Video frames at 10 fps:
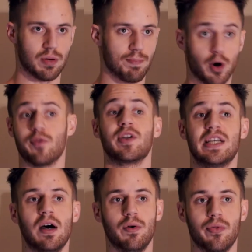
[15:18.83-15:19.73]
perfect
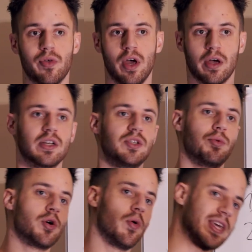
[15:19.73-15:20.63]
health because it would
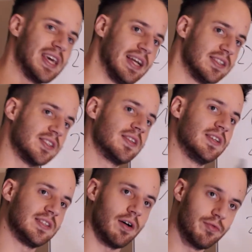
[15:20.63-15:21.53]
go against the
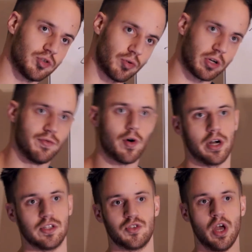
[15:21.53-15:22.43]
self-destructive
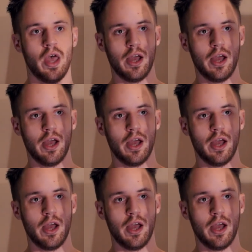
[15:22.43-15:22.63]
artist.